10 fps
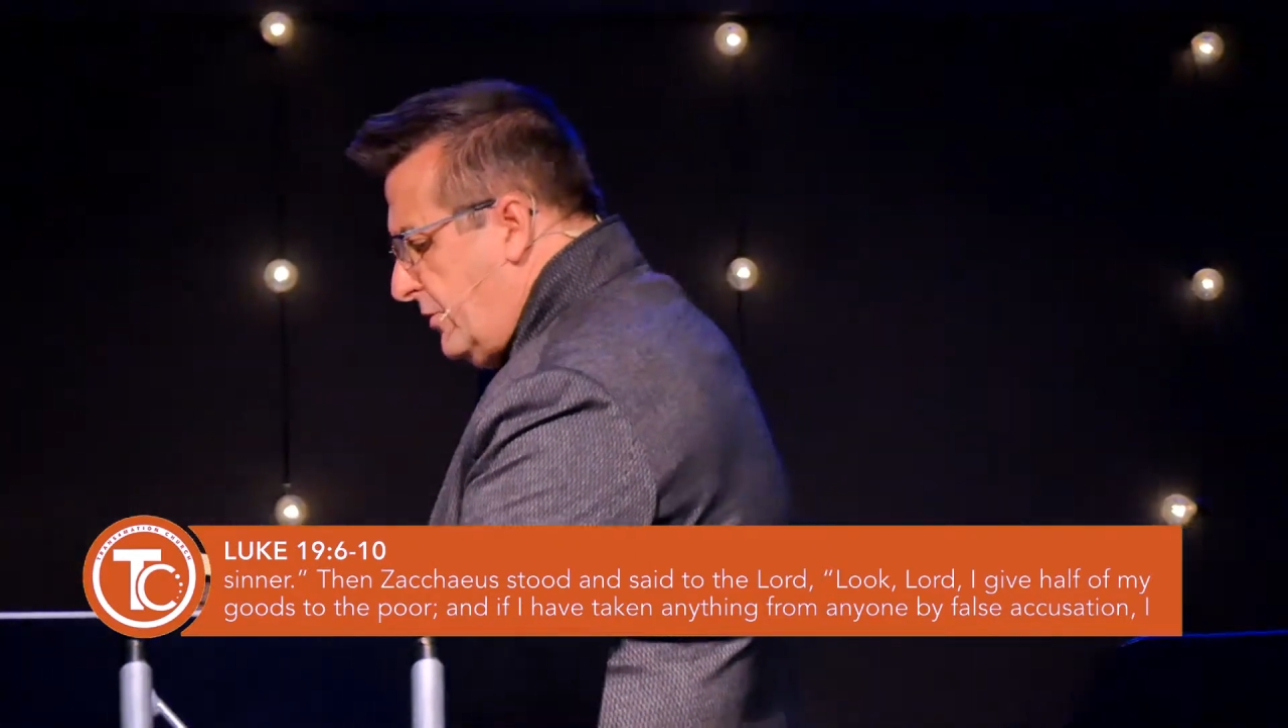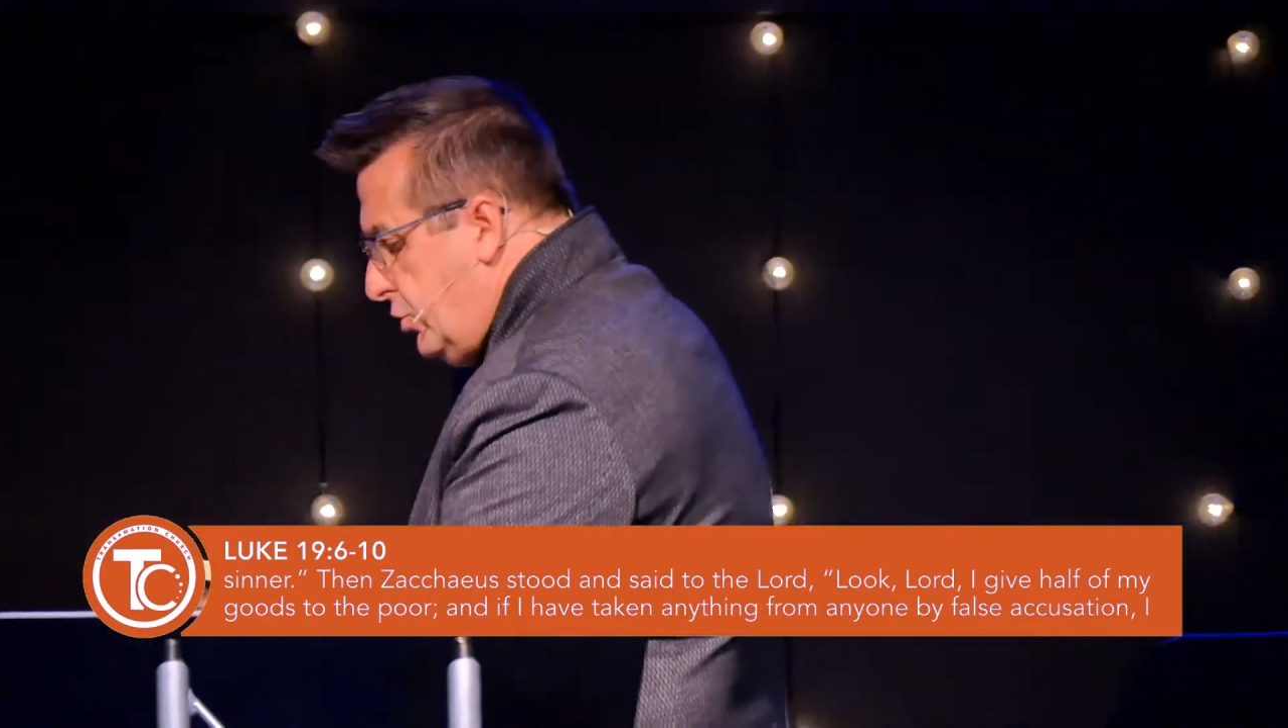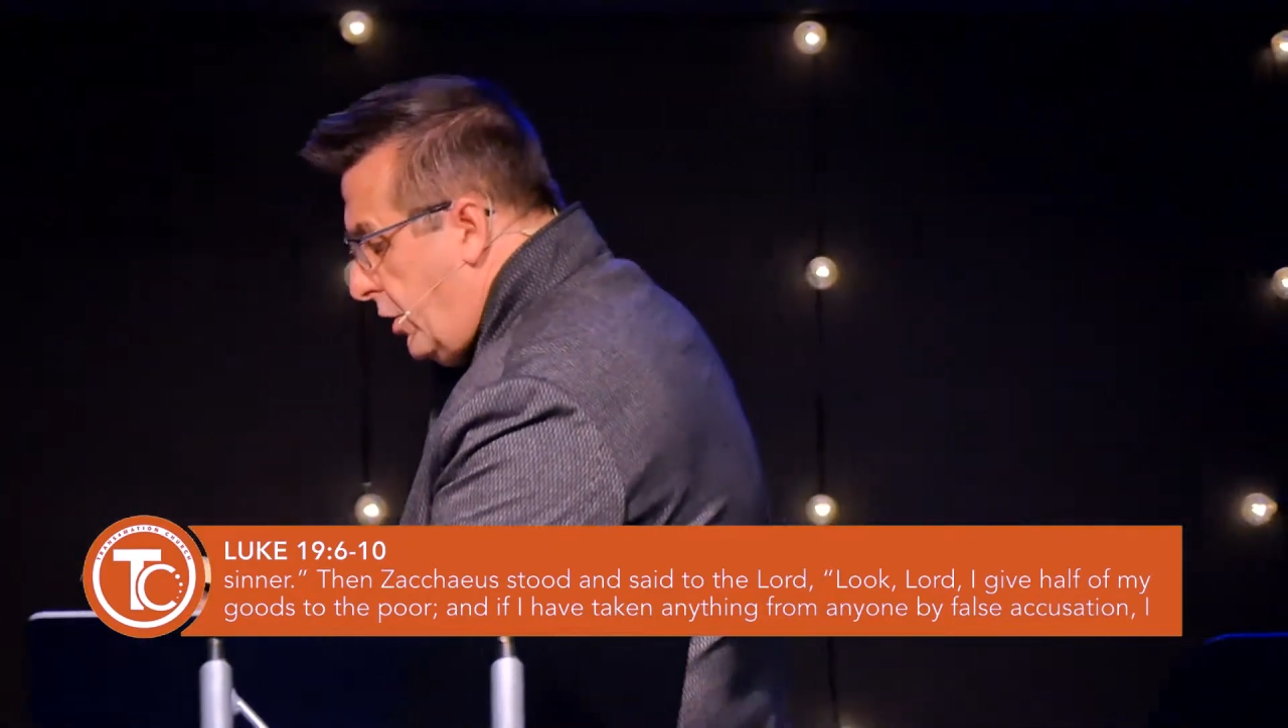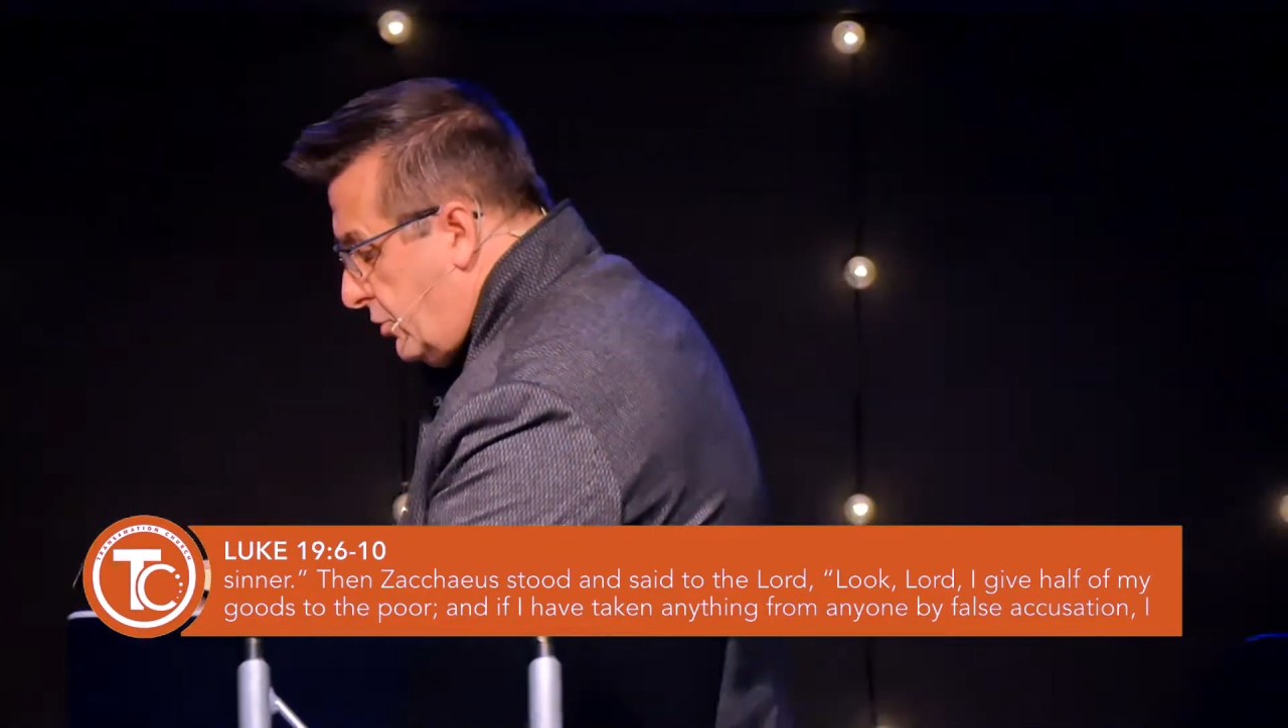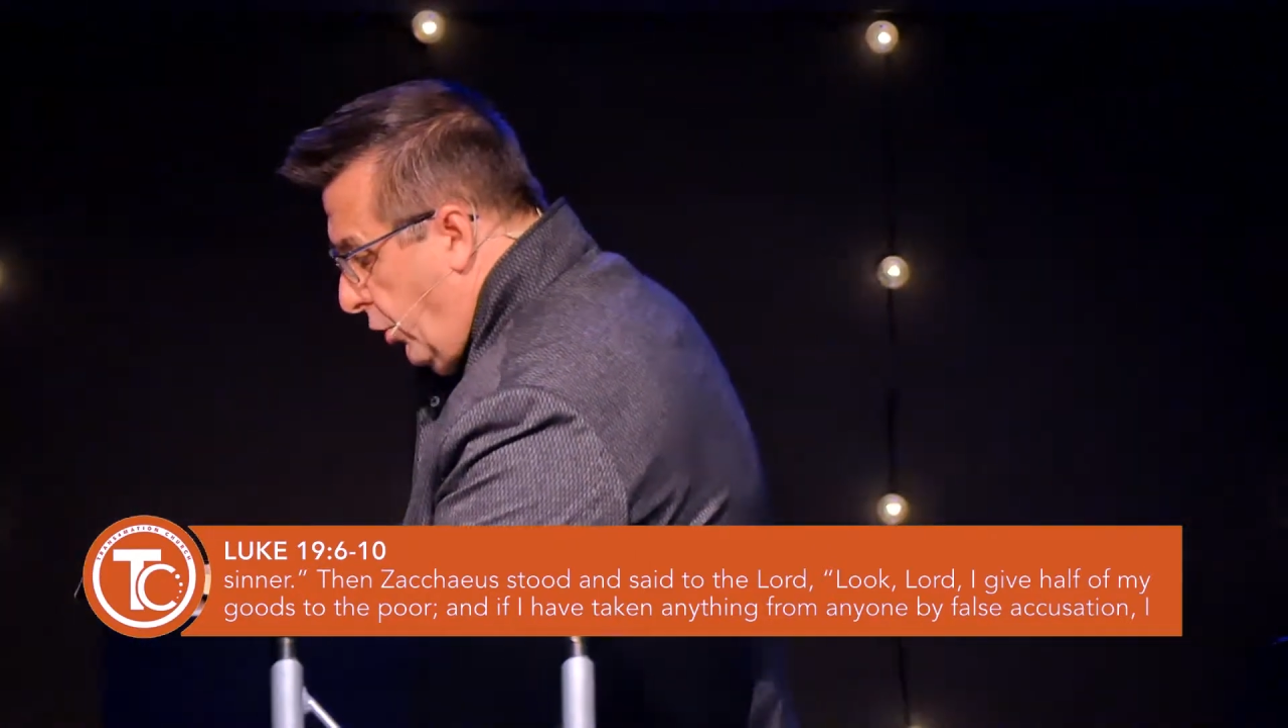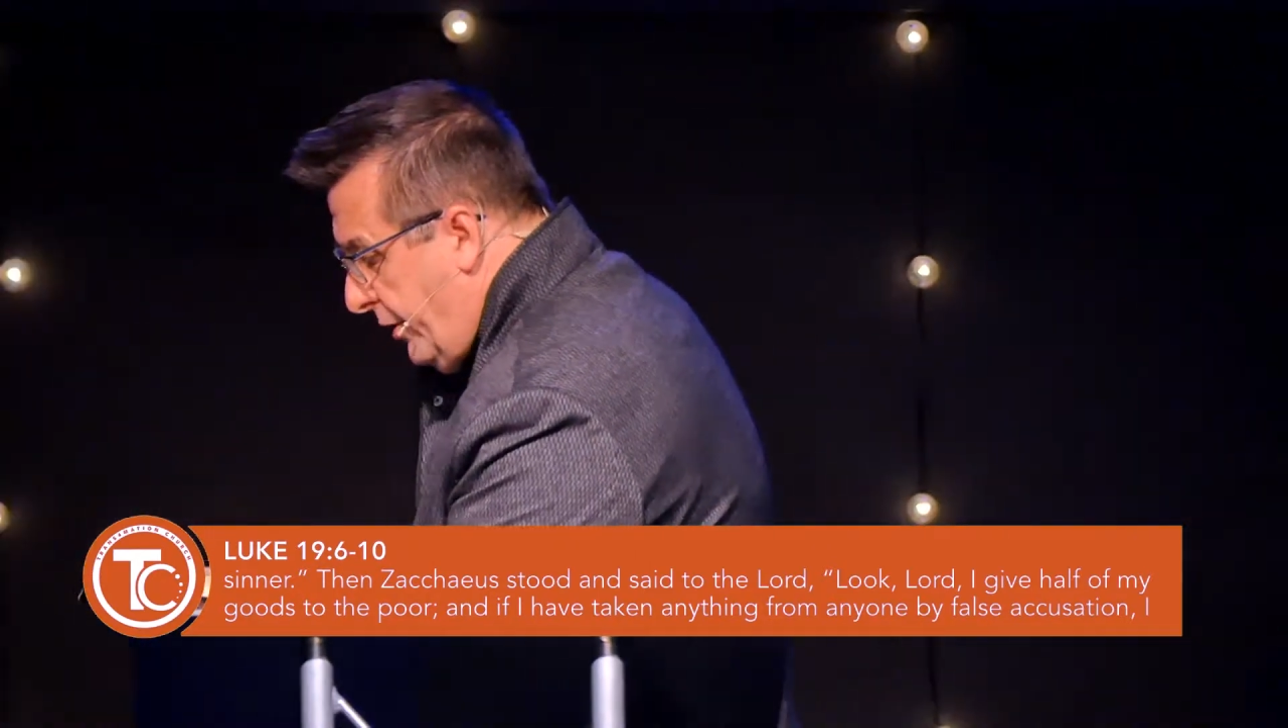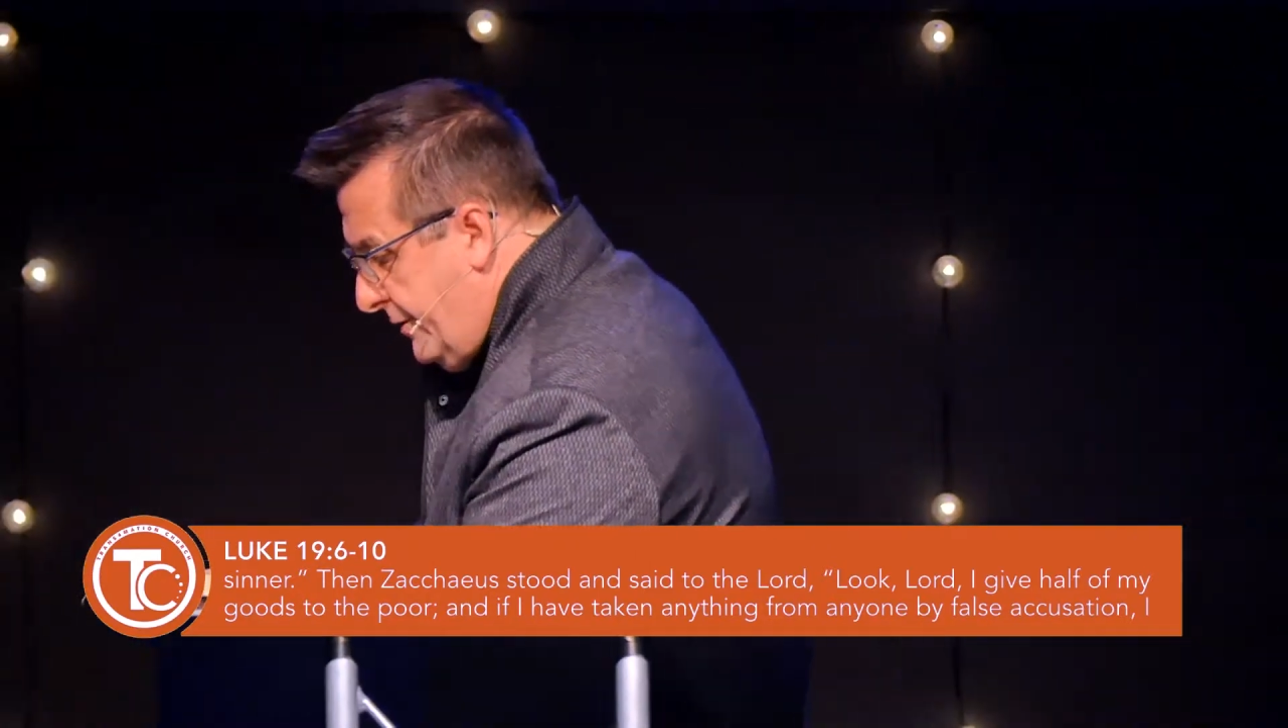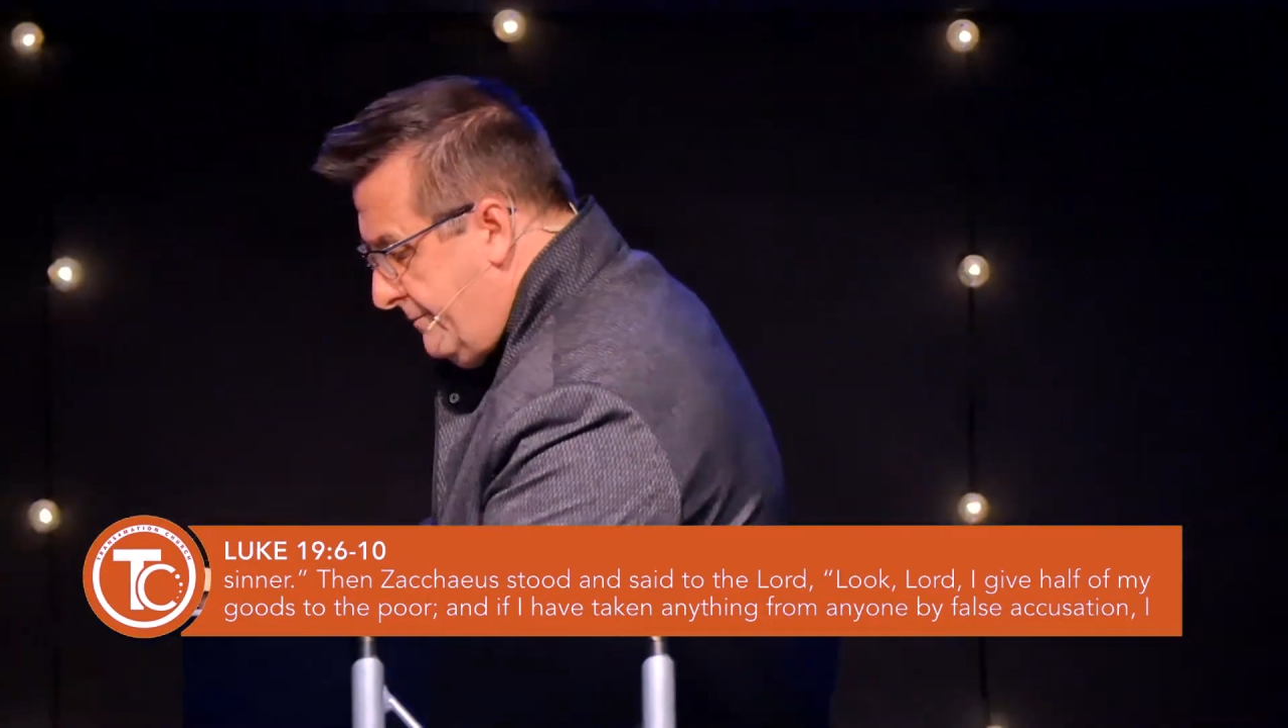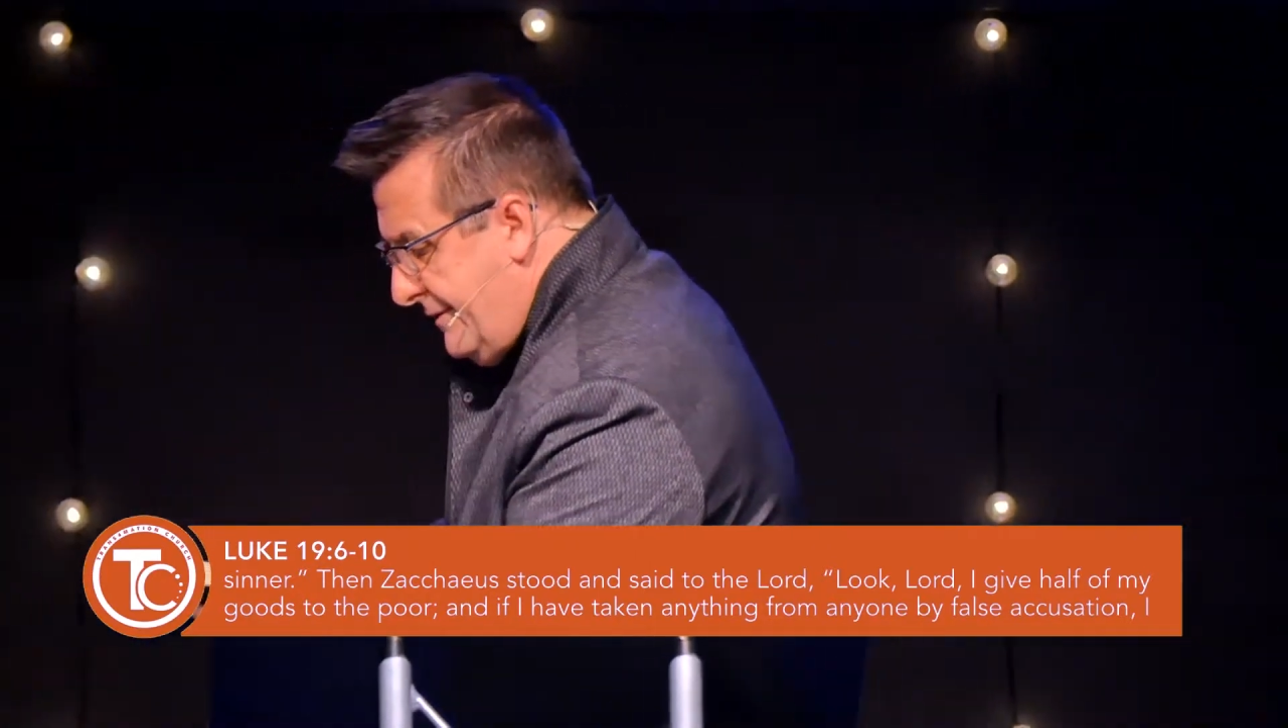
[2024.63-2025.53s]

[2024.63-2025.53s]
Look, Lord,